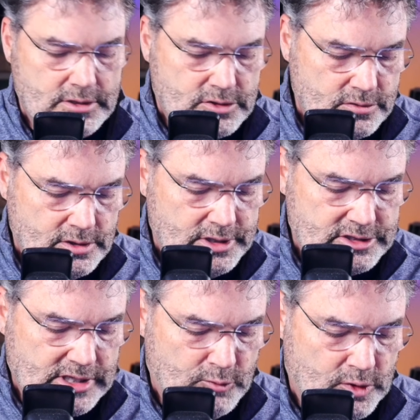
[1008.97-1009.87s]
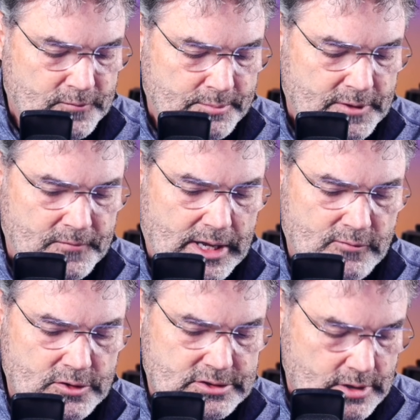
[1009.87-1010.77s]
To delete someone from the
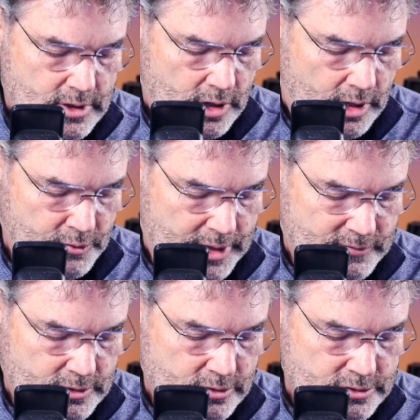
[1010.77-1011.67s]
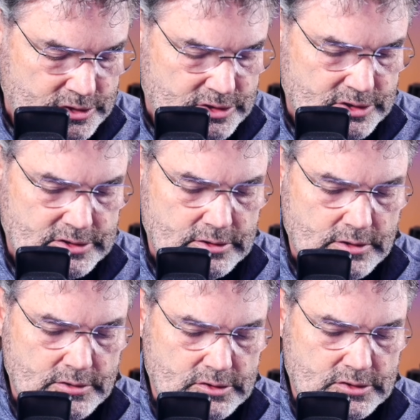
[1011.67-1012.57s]
favorites, all we have to do is just
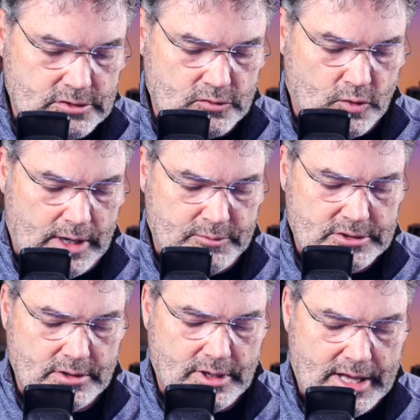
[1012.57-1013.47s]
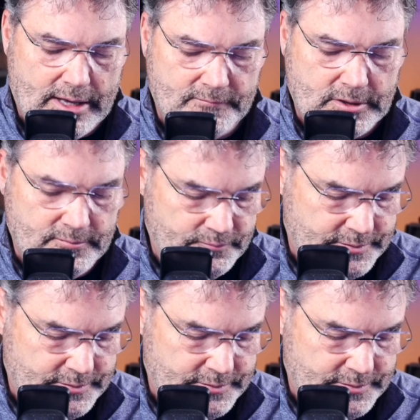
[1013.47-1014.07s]
swipe to the left,